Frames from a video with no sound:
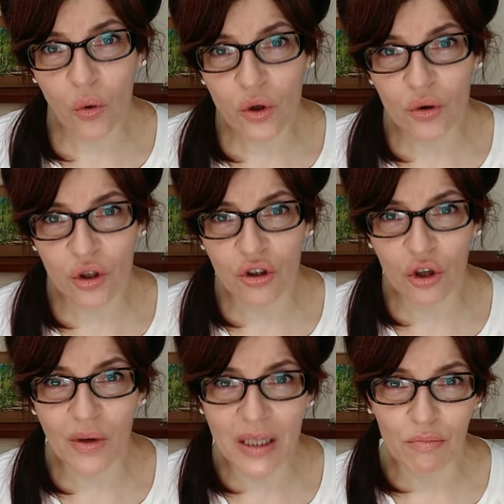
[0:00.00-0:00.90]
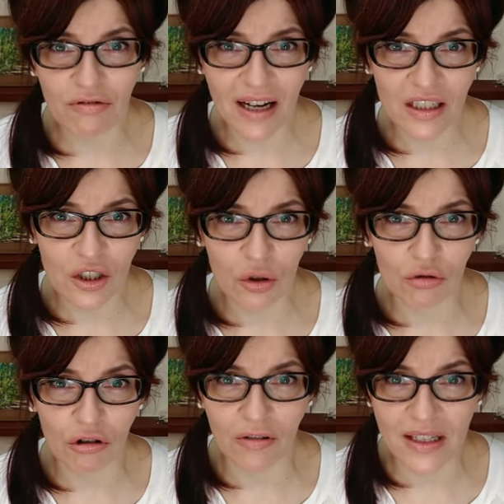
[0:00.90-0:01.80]
All you should do is practice
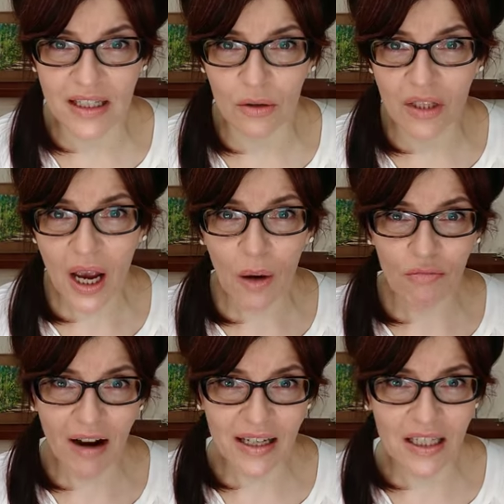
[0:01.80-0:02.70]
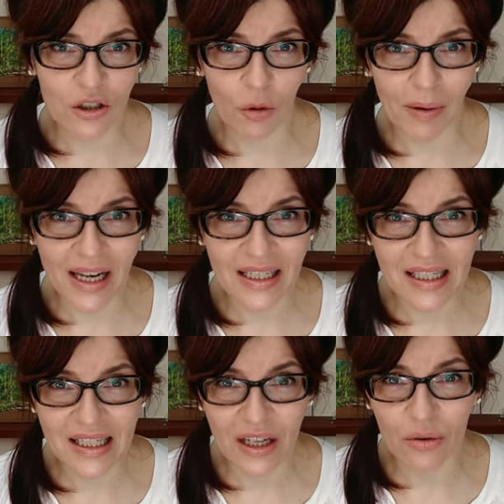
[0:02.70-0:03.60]
your drawing skills, practice your
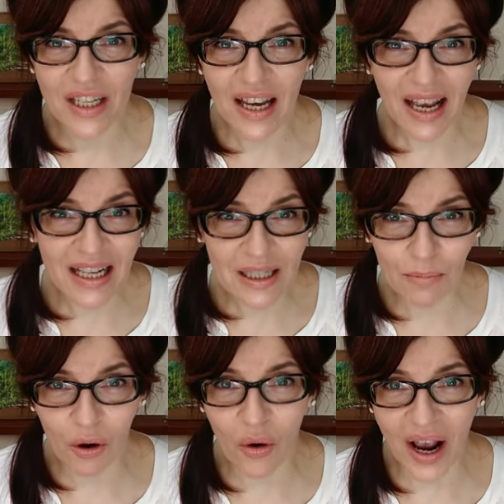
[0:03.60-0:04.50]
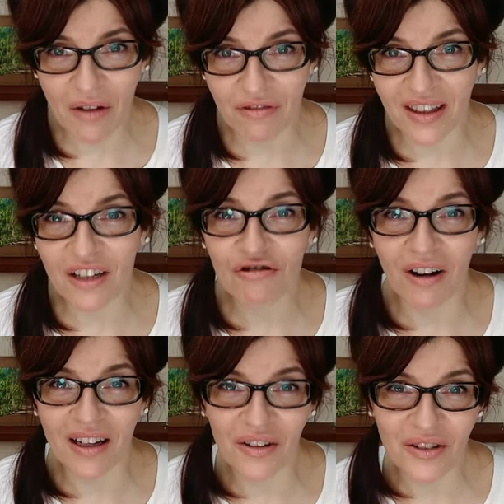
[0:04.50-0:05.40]
painting skills, explore everything,
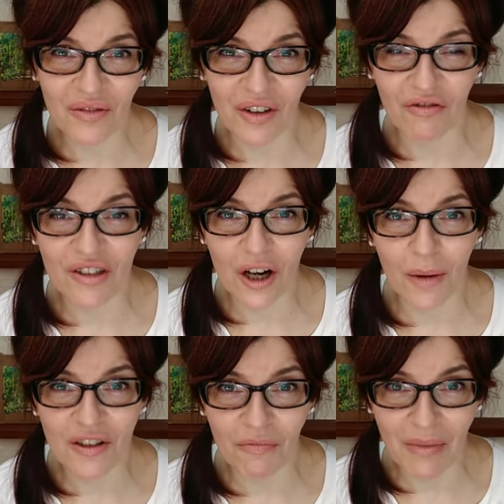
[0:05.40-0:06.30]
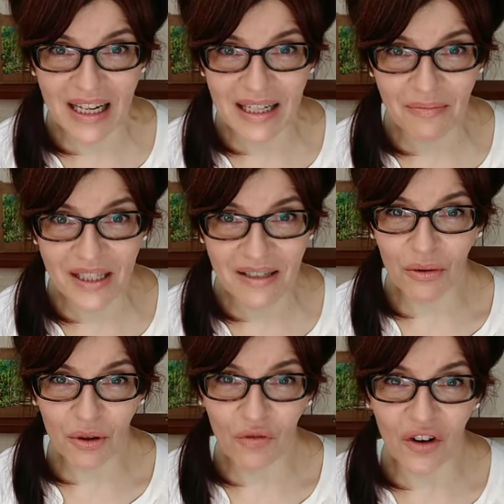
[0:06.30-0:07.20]
try lots of different types of mediums
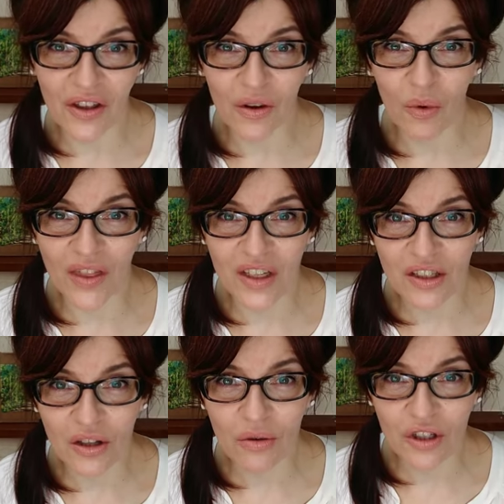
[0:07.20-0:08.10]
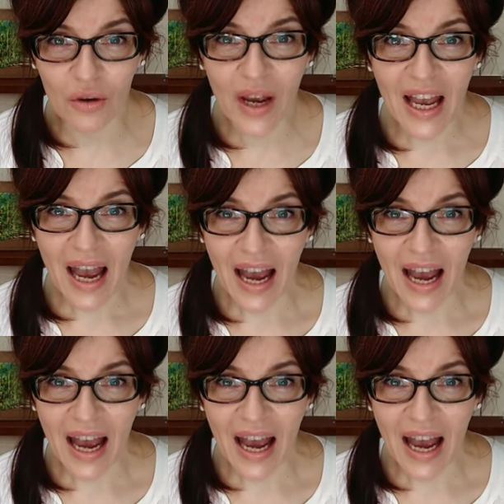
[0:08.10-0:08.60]
till you find the one that suits you.